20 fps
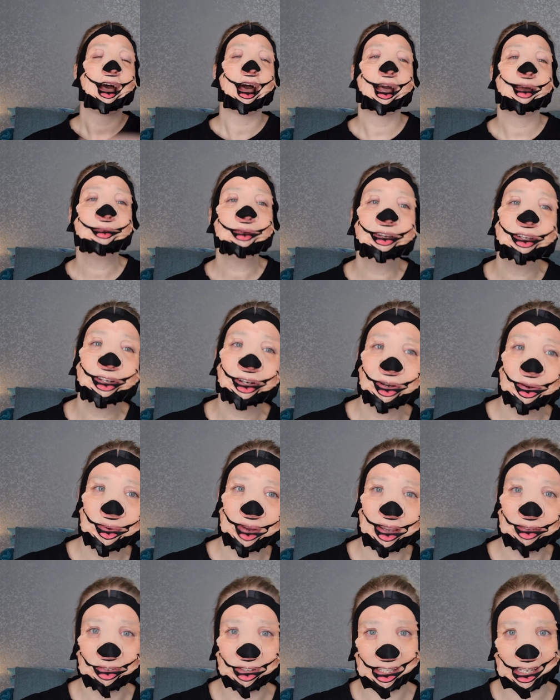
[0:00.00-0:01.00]
I'm gonna go
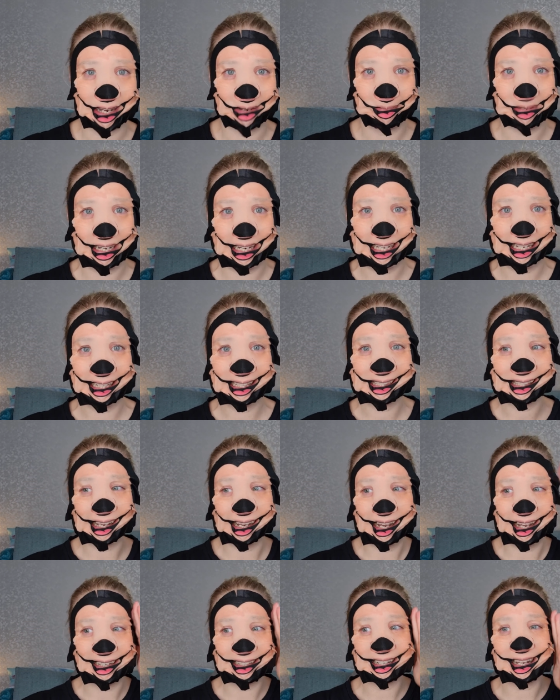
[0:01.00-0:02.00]
away for 10 minutes
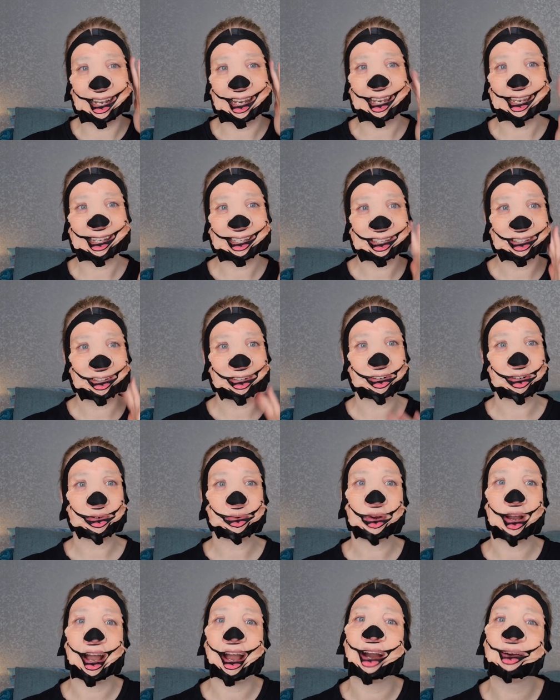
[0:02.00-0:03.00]
and I'll let you
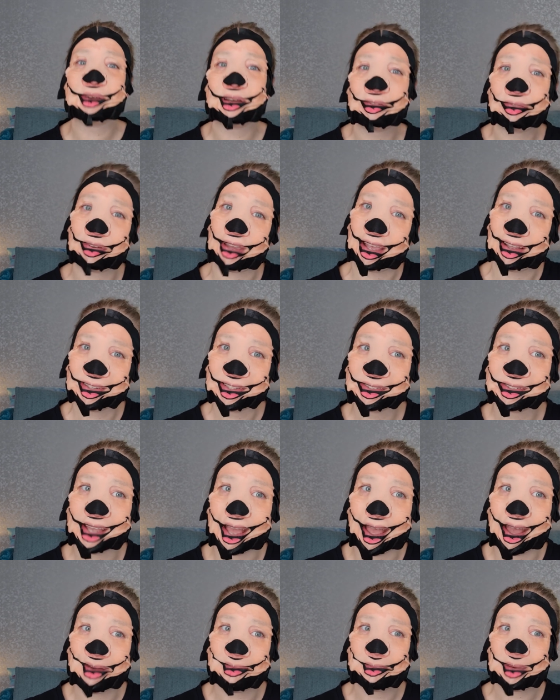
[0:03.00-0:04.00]
know how it feels
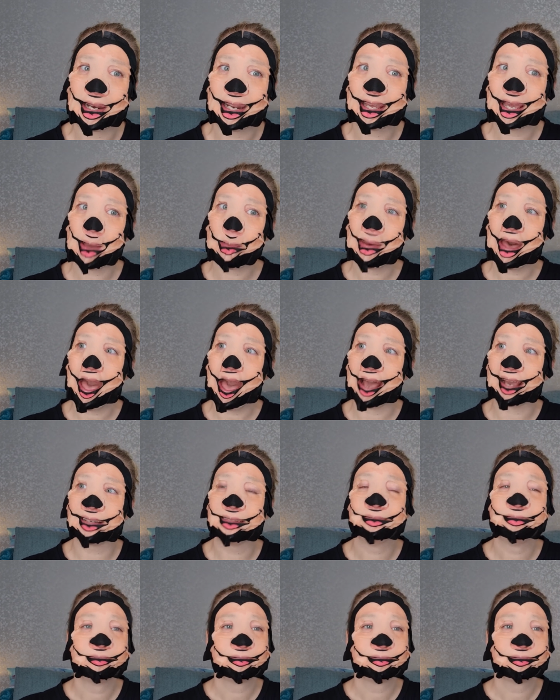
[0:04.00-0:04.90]
when I get back.